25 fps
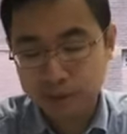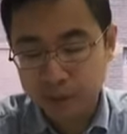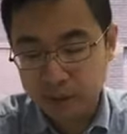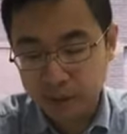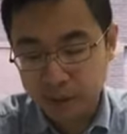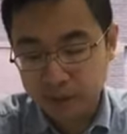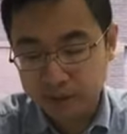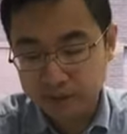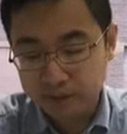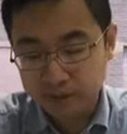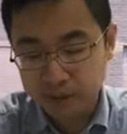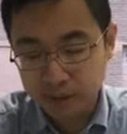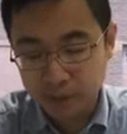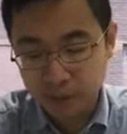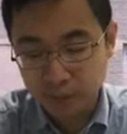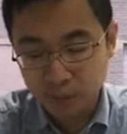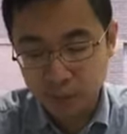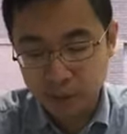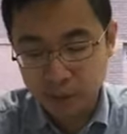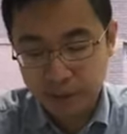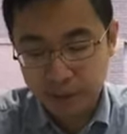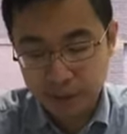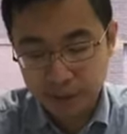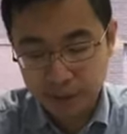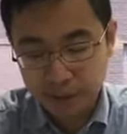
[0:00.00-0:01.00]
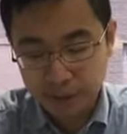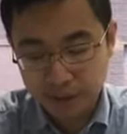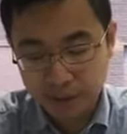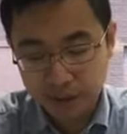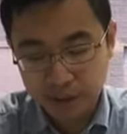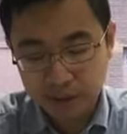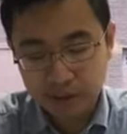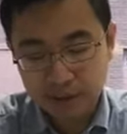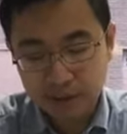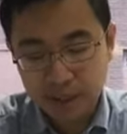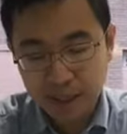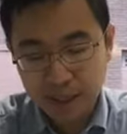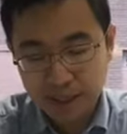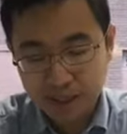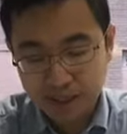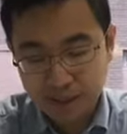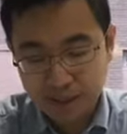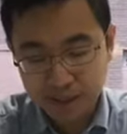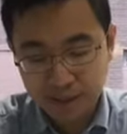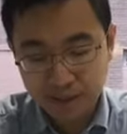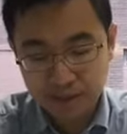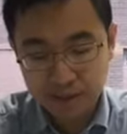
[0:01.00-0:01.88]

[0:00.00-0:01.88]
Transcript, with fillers: benefit within the last